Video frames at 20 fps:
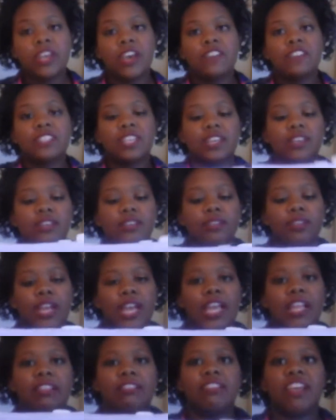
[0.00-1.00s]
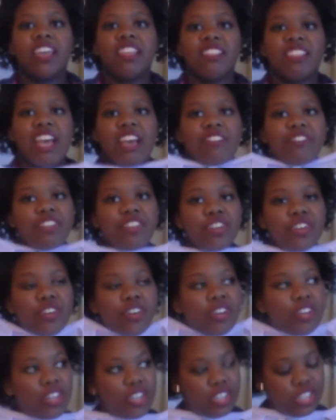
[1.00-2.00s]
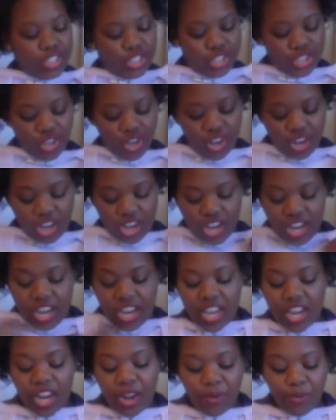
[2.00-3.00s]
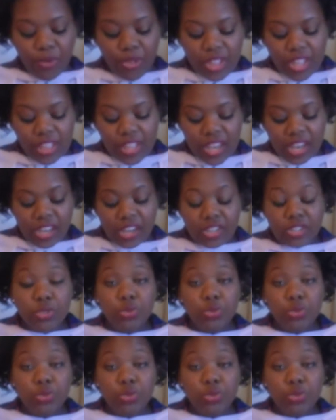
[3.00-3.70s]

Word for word: It's like light lavender shirt and I really like it.